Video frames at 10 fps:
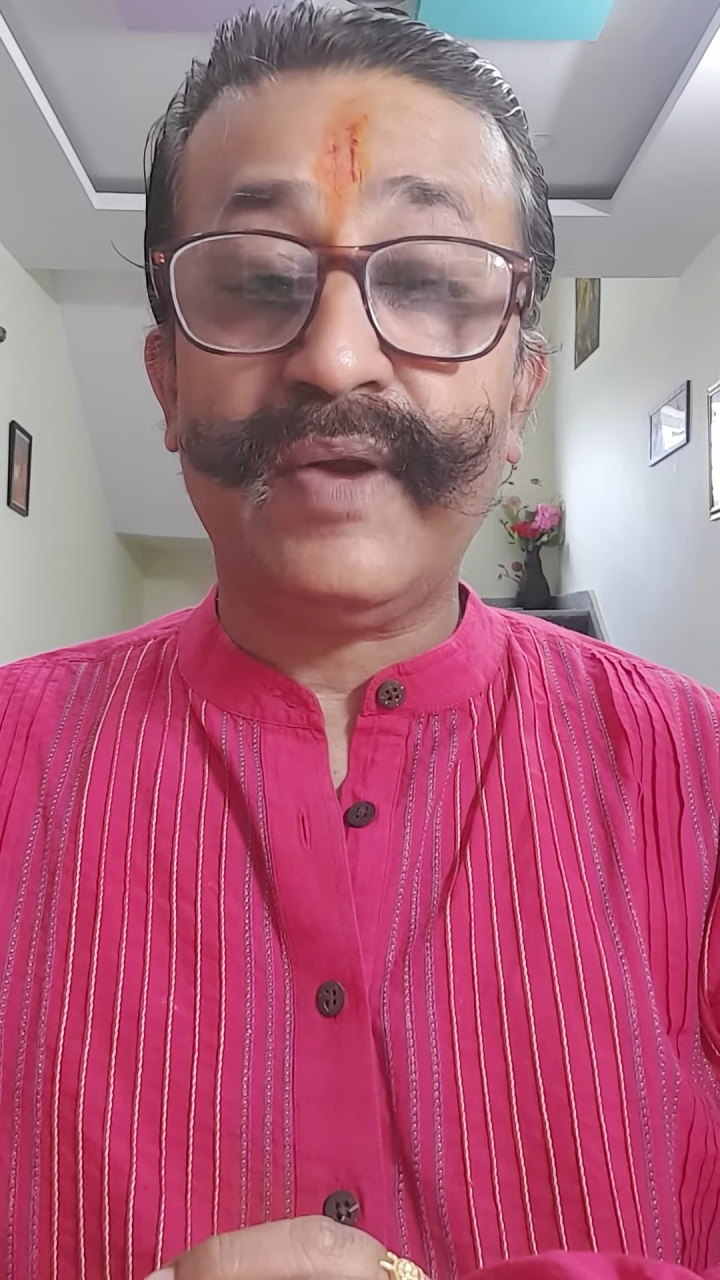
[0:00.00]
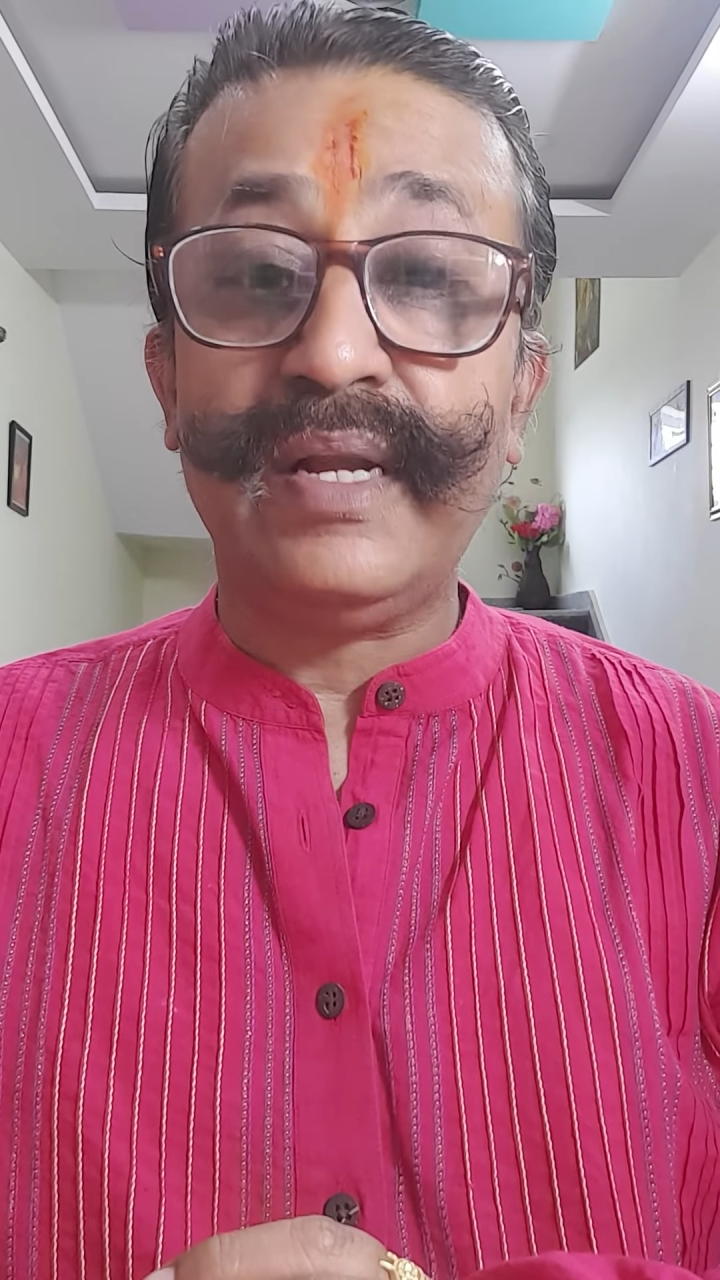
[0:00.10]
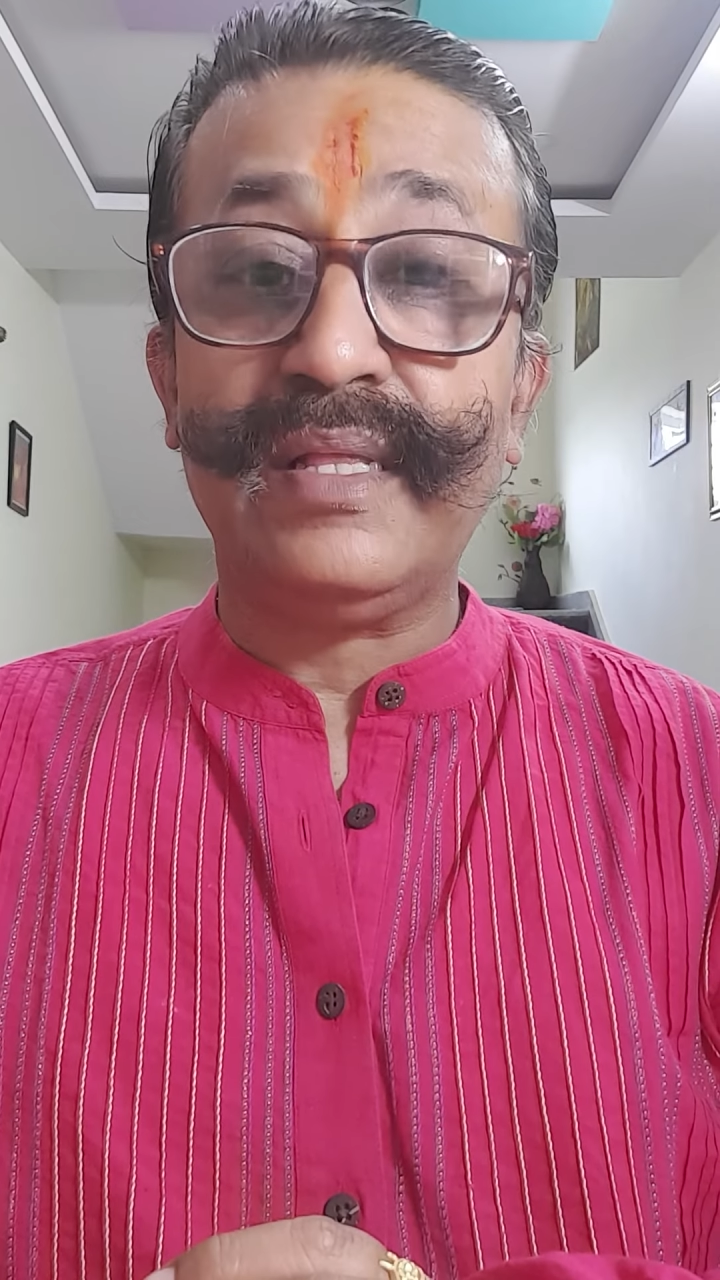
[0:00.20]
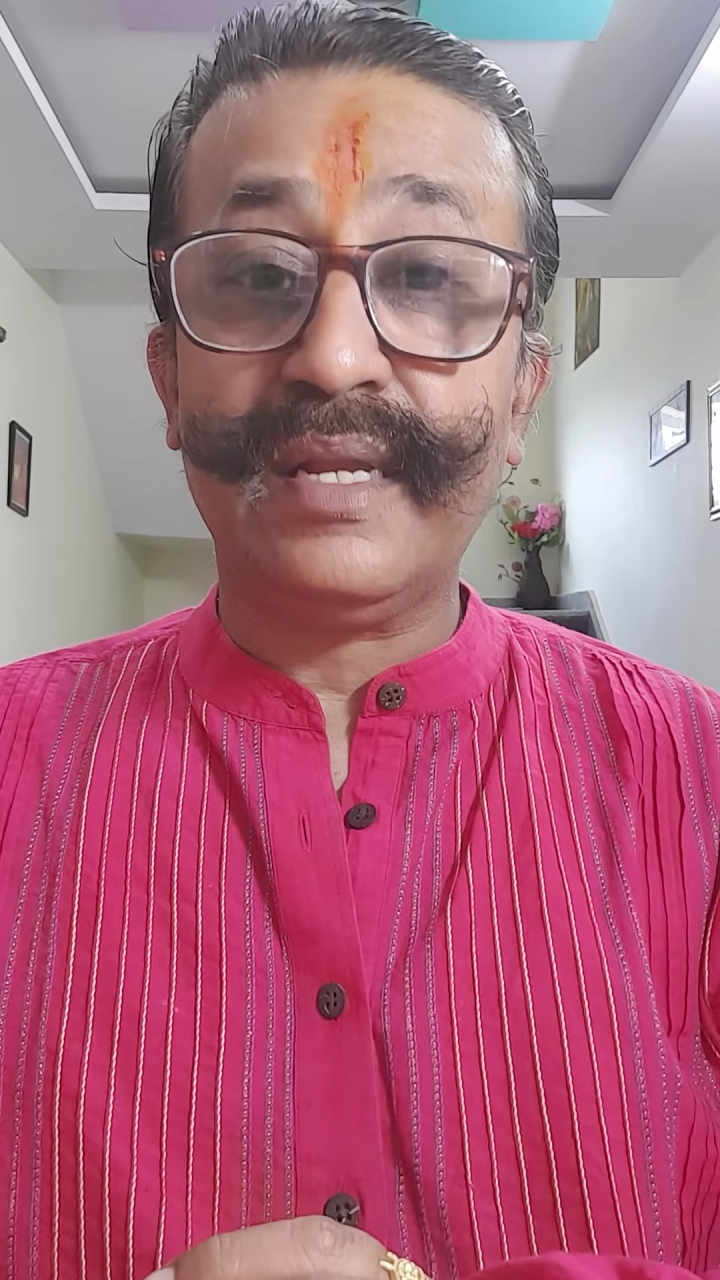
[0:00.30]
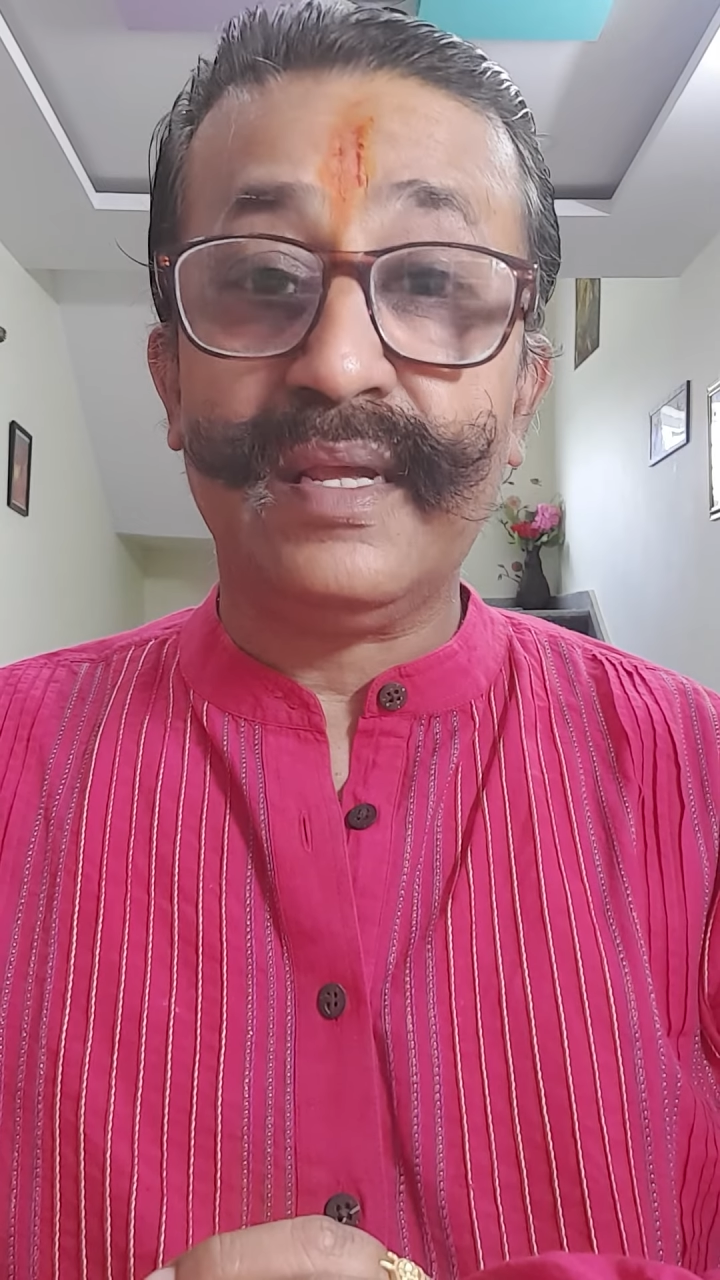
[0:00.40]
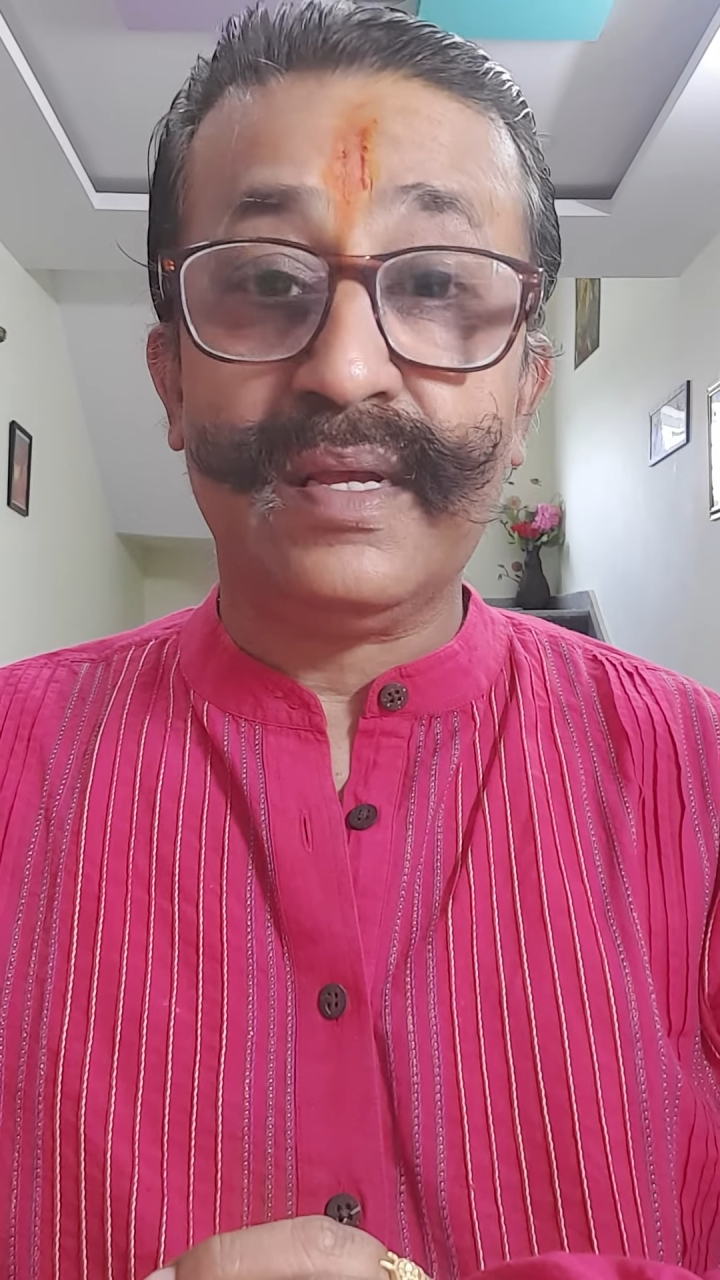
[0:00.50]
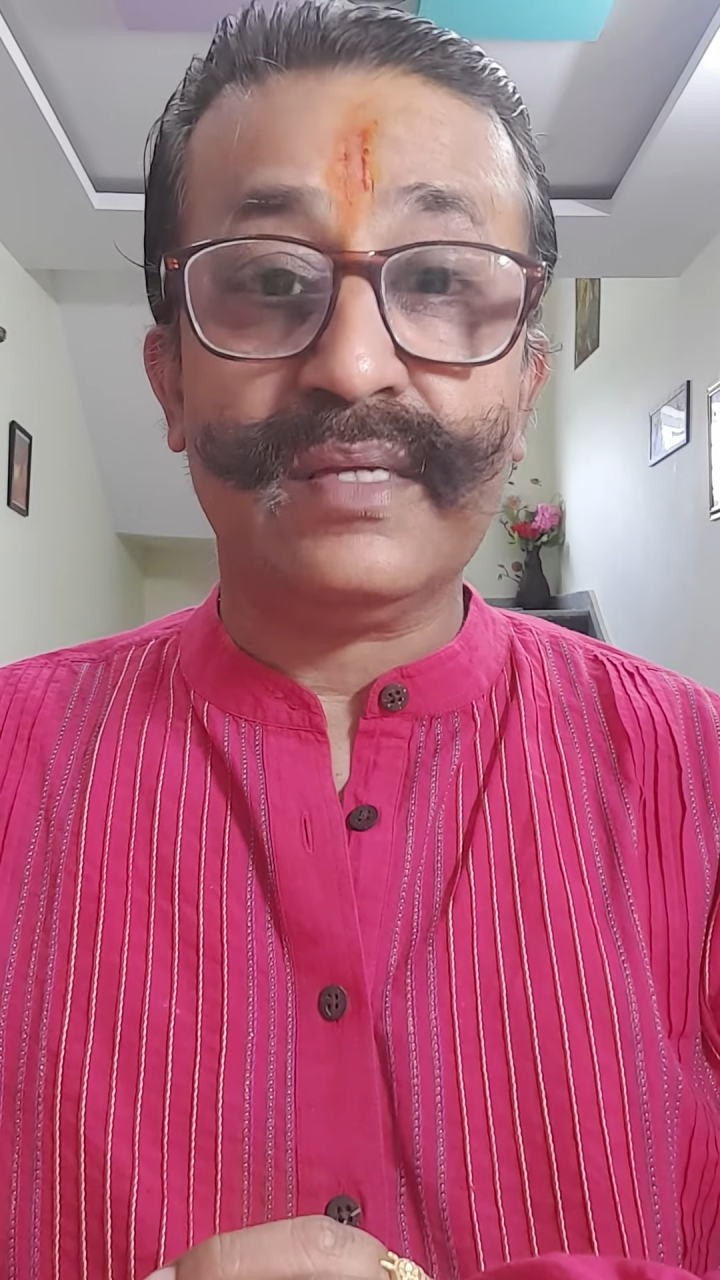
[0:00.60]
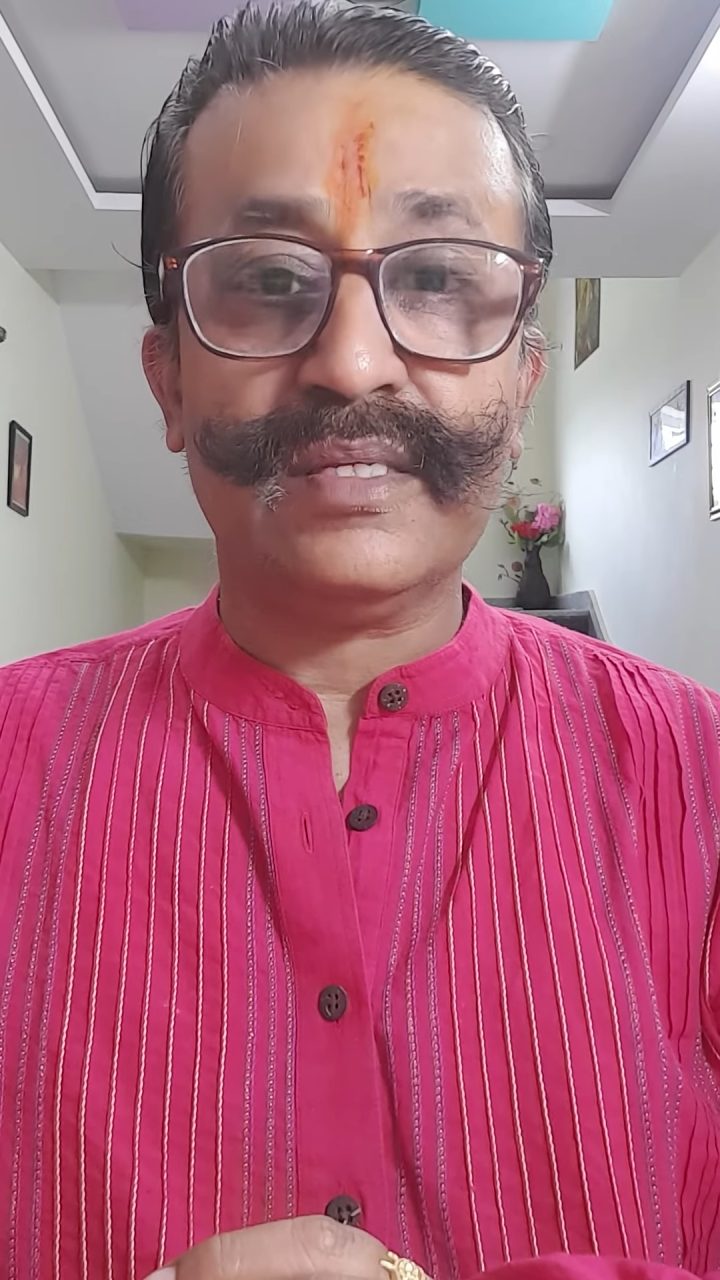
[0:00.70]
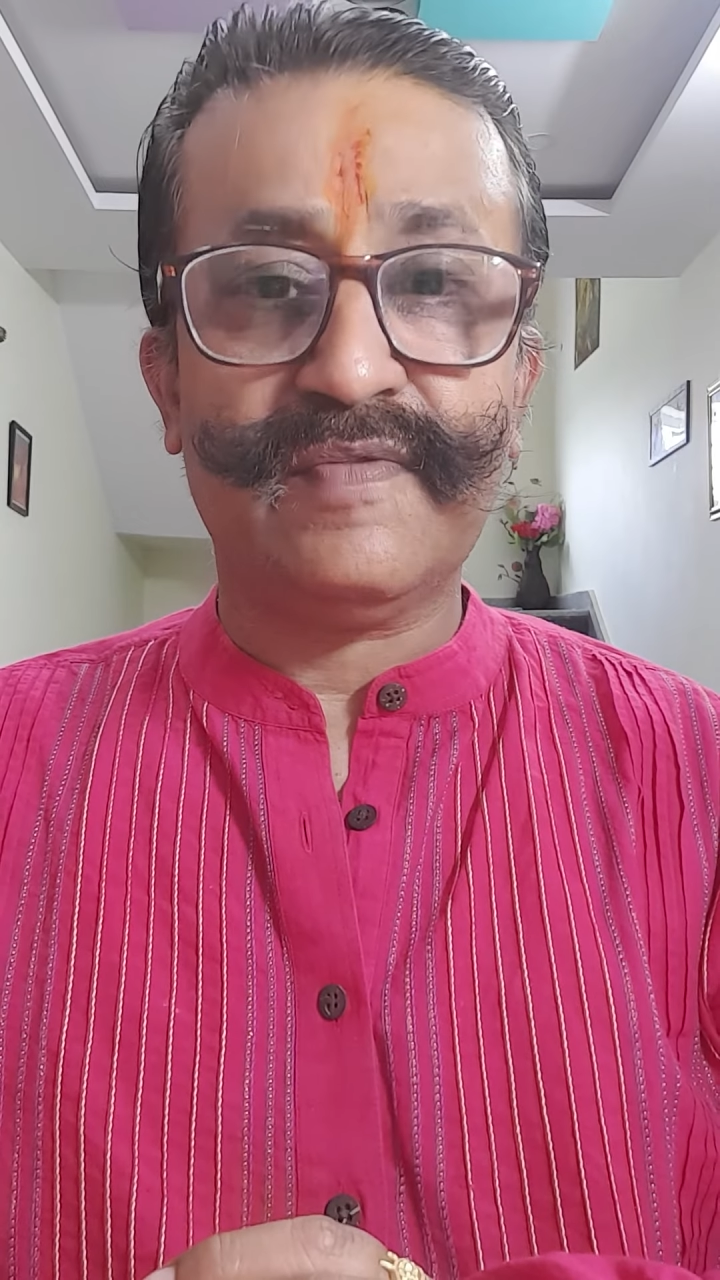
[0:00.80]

23 years